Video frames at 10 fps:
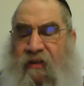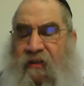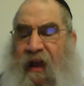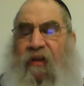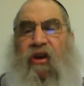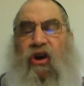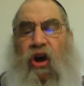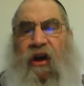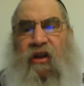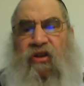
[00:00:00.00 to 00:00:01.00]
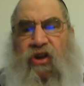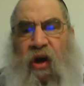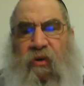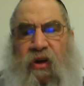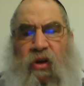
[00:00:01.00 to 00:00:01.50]
Now the kohen is
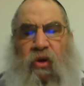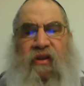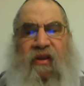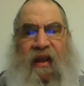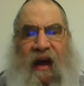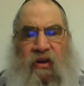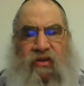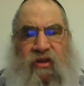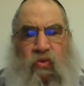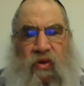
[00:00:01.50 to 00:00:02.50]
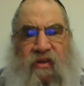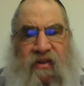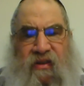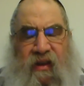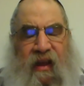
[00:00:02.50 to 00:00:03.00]
coming along to the house and he wants to
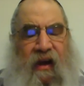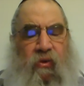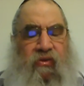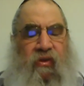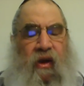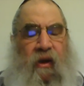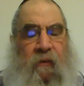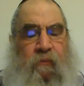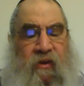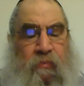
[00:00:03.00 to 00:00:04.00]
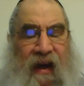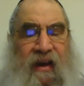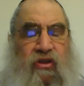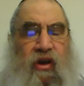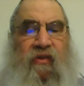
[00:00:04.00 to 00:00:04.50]
see the house. It
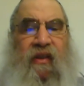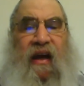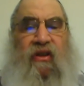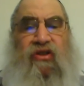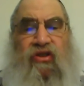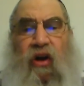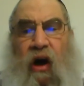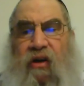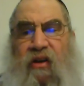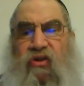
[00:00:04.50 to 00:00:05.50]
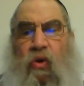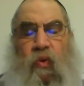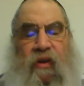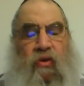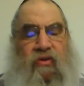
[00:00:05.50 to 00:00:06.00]
bayis off. The house is dark. There's no
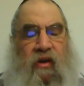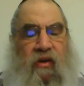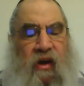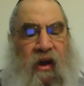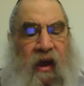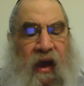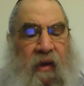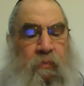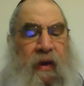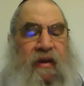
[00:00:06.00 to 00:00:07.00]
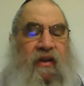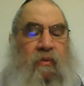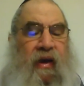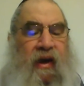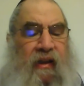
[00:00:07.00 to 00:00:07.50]
windows there. And pesach
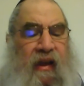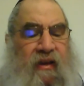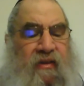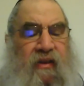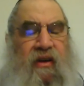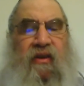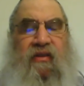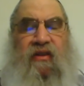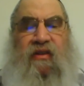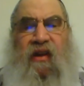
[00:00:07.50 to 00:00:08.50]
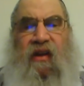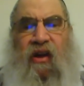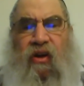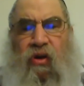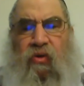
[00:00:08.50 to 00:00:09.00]
bechalein. This literally says nigga.
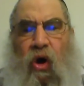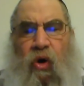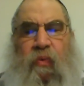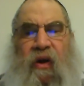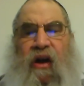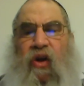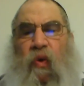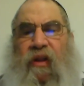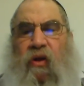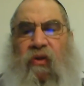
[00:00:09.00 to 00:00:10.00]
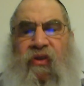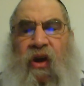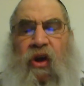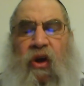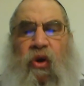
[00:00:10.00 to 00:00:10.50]
You don't open any windows
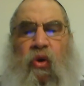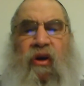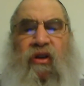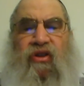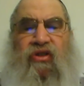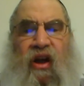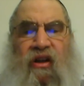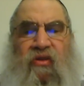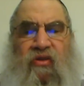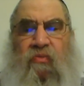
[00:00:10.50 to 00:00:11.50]
in order to start.